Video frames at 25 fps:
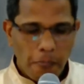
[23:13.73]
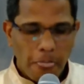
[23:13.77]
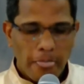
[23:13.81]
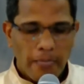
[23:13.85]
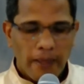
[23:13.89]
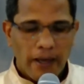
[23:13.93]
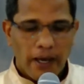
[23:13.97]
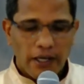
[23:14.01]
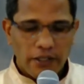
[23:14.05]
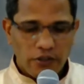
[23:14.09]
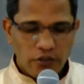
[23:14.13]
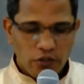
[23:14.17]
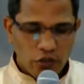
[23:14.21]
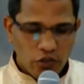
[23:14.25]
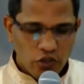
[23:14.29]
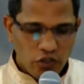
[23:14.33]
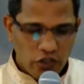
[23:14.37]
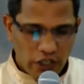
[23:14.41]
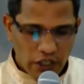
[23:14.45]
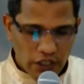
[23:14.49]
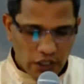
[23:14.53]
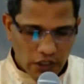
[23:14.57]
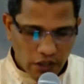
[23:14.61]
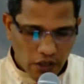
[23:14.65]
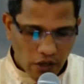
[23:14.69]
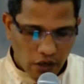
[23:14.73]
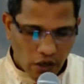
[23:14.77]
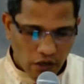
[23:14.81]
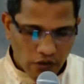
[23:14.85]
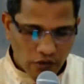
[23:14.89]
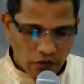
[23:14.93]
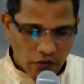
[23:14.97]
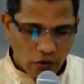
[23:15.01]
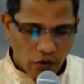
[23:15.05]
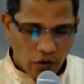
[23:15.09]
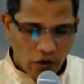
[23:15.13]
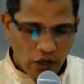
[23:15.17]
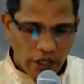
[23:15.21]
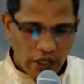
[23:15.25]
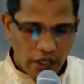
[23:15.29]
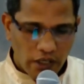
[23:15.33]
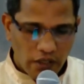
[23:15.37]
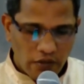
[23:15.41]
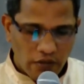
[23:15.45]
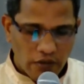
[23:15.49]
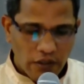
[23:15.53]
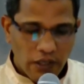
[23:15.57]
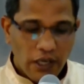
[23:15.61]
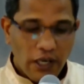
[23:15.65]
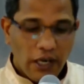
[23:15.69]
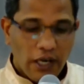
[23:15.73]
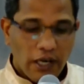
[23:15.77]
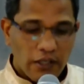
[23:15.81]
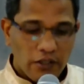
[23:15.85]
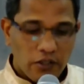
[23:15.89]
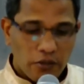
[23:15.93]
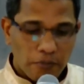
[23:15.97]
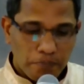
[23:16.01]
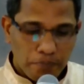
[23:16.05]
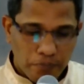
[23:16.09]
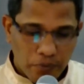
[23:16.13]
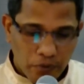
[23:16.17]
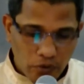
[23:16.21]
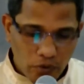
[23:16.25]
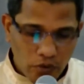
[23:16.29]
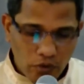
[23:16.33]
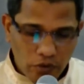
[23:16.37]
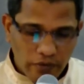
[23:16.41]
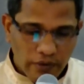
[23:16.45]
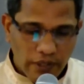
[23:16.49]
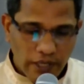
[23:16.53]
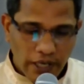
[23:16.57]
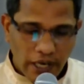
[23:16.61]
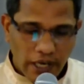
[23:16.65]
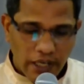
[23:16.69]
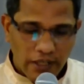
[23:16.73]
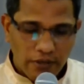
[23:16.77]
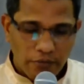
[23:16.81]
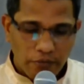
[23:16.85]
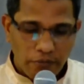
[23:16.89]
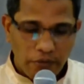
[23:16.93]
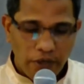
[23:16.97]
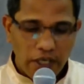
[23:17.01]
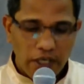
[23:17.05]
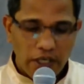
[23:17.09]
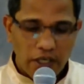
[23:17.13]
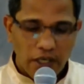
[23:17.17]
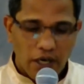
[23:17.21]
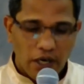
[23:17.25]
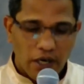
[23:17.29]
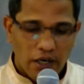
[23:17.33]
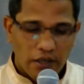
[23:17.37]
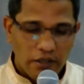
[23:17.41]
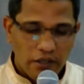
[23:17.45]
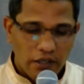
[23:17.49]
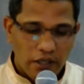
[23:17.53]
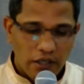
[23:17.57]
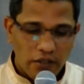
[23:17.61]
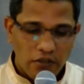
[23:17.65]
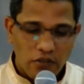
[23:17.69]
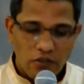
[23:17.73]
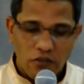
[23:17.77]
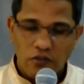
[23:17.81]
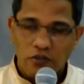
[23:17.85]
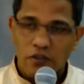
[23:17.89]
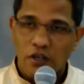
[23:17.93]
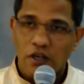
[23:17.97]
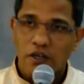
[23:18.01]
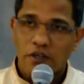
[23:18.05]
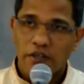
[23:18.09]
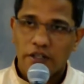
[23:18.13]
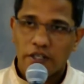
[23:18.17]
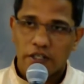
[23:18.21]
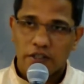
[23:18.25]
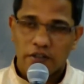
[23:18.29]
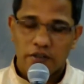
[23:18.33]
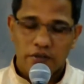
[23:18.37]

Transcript: and to share God's holiness and to prove that we are His children.